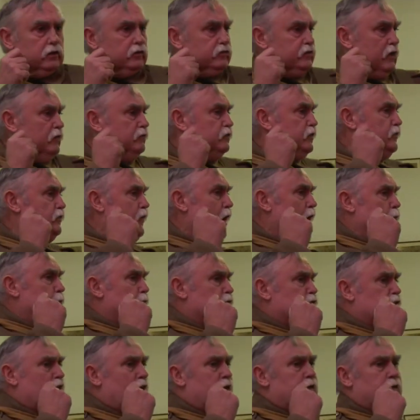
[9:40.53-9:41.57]

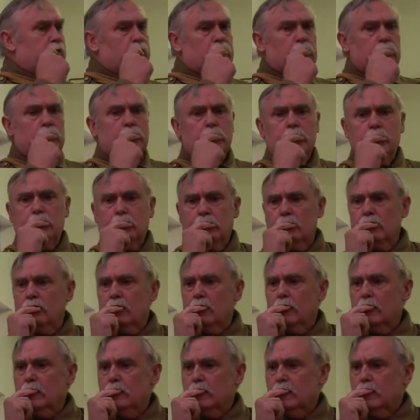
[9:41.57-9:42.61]

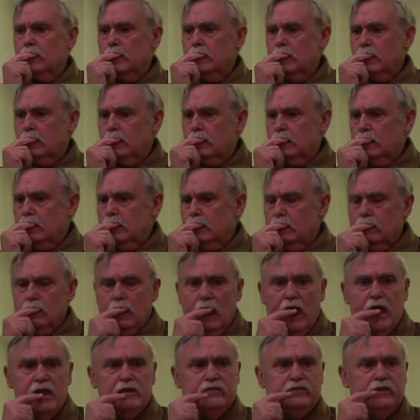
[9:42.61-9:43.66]

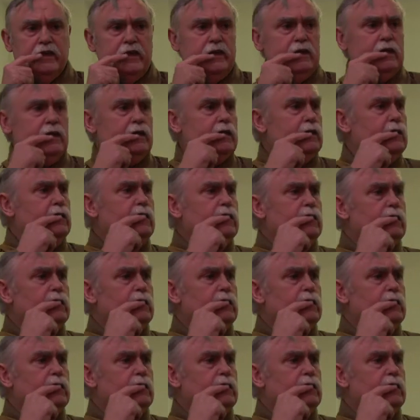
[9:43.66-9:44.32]
75%. 80?